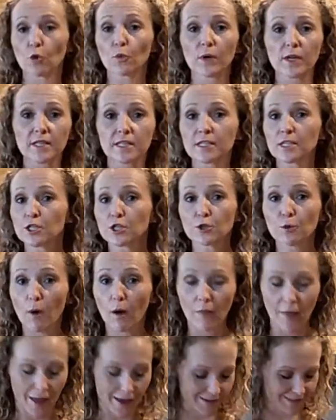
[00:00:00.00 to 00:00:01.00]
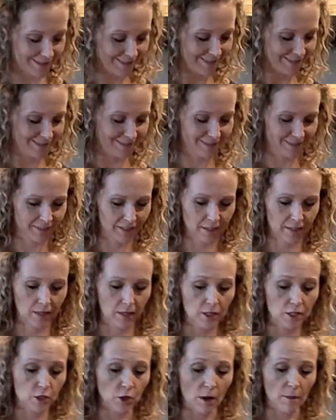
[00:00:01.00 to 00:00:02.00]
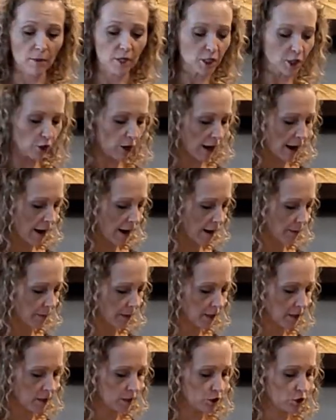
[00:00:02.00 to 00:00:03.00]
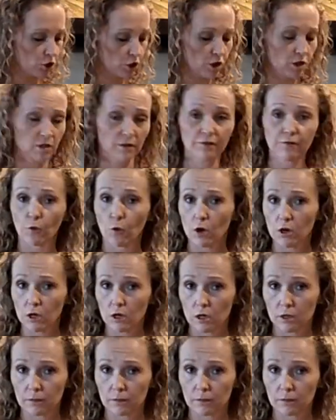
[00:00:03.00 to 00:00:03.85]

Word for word: reason to do all that. So I'm going to grab just a fork